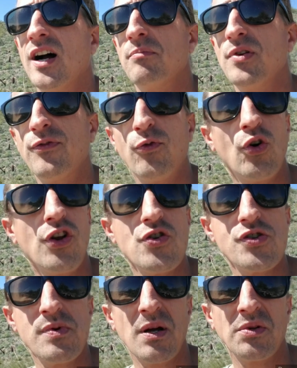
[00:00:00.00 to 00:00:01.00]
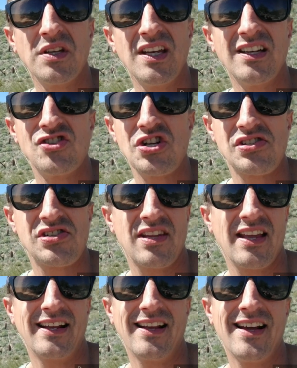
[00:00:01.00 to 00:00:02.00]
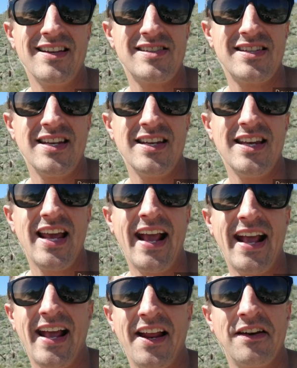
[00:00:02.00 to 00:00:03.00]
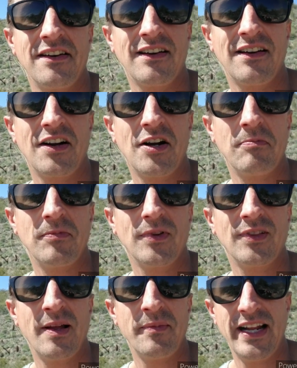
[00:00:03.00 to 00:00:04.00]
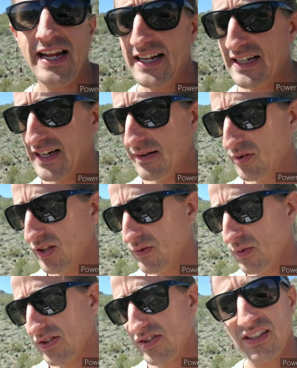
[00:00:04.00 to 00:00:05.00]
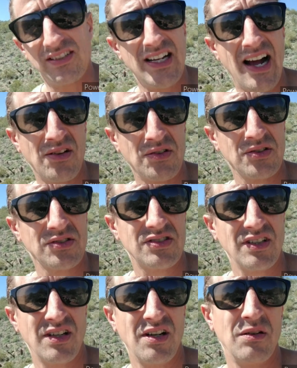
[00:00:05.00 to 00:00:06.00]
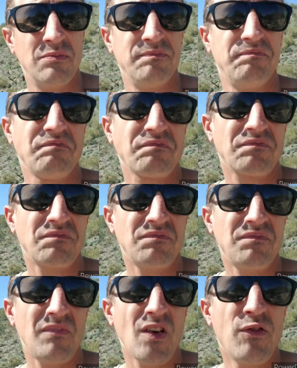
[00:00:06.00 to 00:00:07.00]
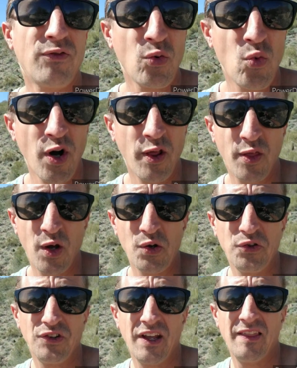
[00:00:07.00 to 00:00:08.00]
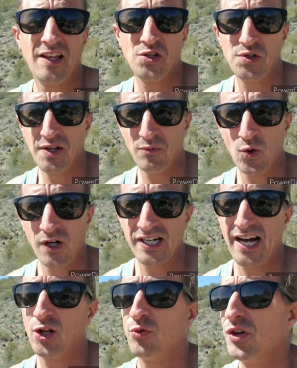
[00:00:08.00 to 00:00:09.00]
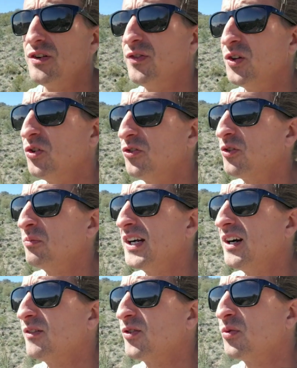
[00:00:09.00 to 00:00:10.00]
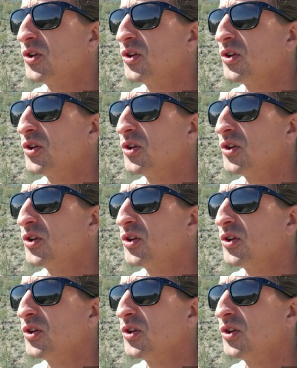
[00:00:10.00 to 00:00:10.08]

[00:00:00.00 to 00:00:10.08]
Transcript: uh, before, I used to be able to get just like iced tea and um, lemonade, and I believe it was six dollars um, for one of those, and then you get one dollar refills from there. If you're